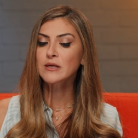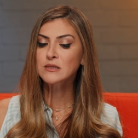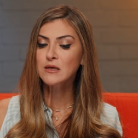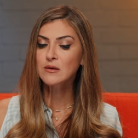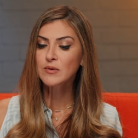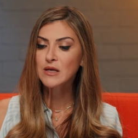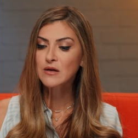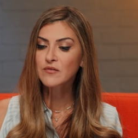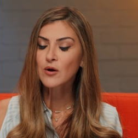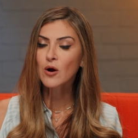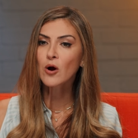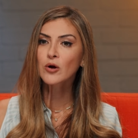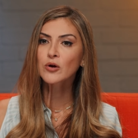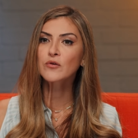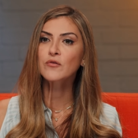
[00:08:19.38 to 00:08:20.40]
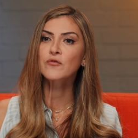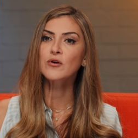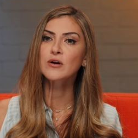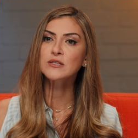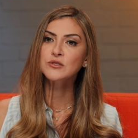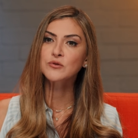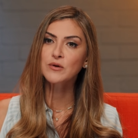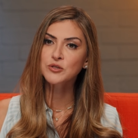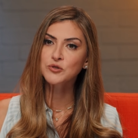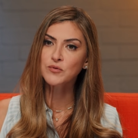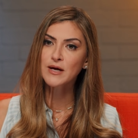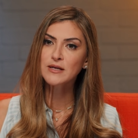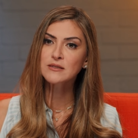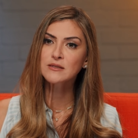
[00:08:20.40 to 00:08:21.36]
it's going to be even harder for us to
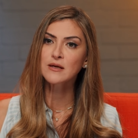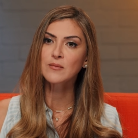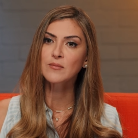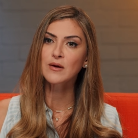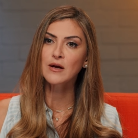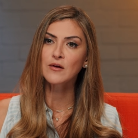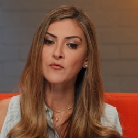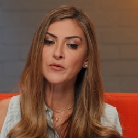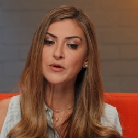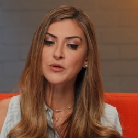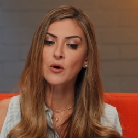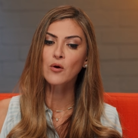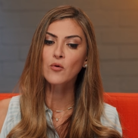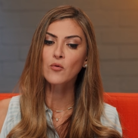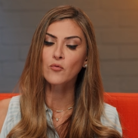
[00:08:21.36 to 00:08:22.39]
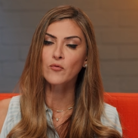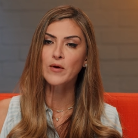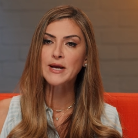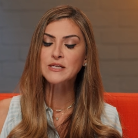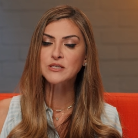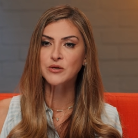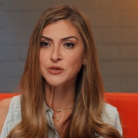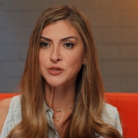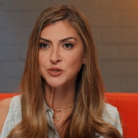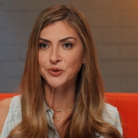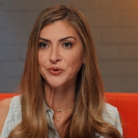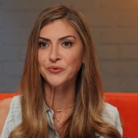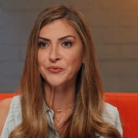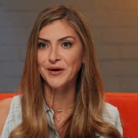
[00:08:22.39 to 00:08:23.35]
address them if we don't raise our
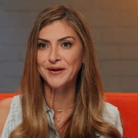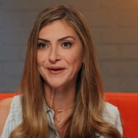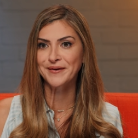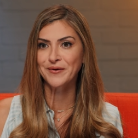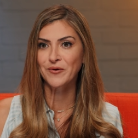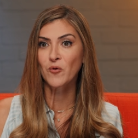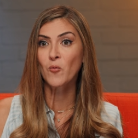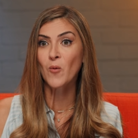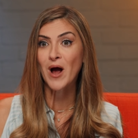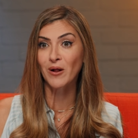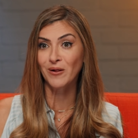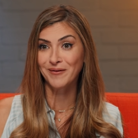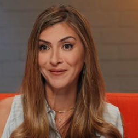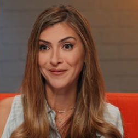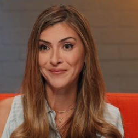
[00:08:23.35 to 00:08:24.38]
children well.